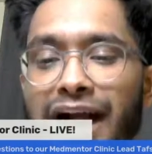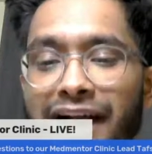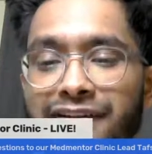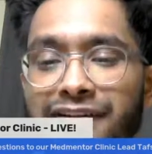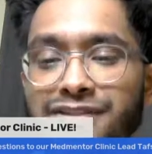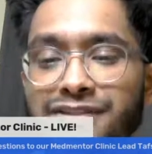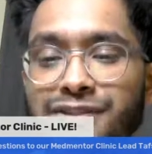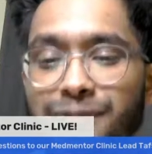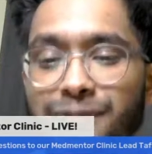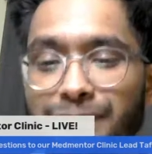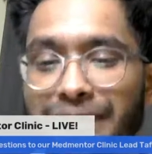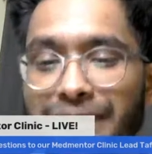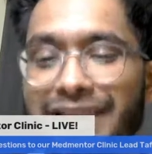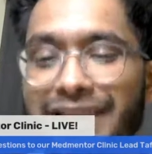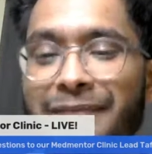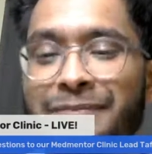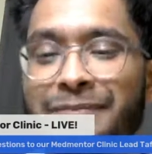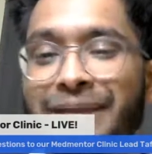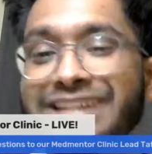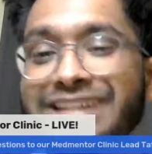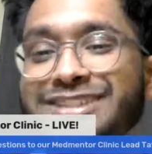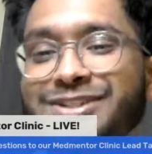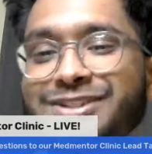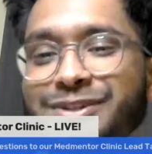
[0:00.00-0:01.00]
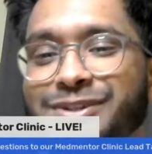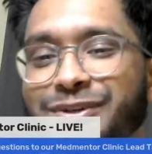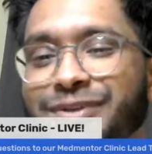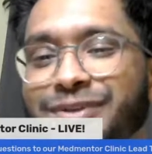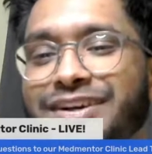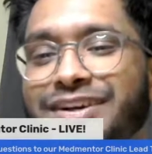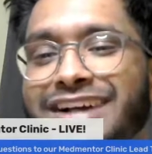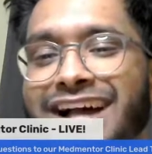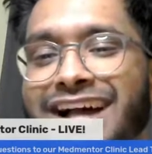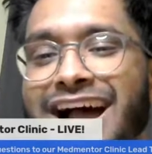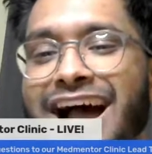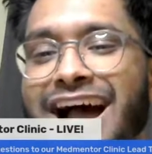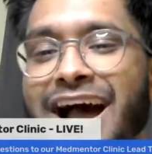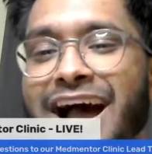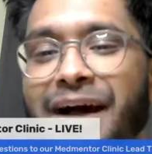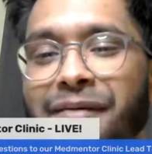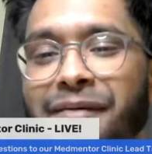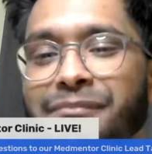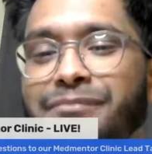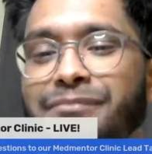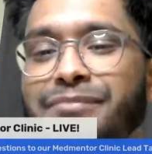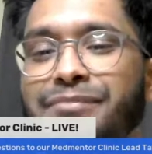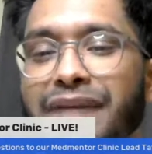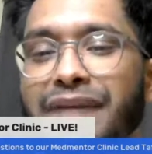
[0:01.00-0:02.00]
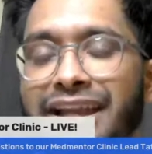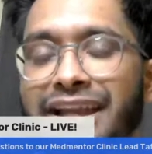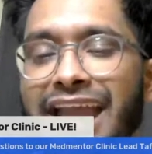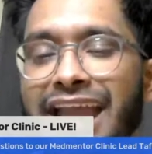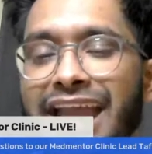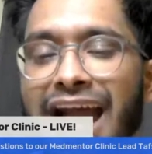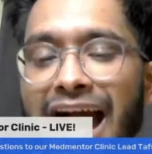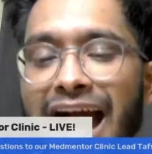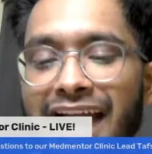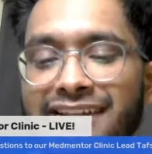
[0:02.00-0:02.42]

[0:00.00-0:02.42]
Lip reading: how do you pick a med school. But yeah,